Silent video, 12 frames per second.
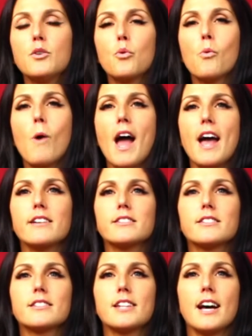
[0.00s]

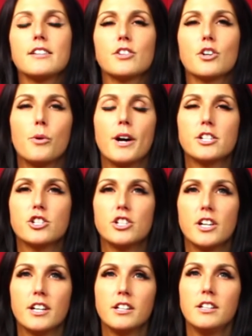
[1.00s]
West has a
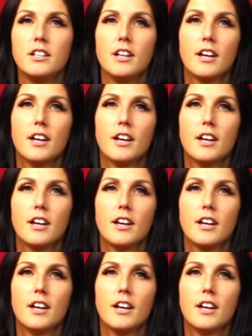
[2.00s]
question.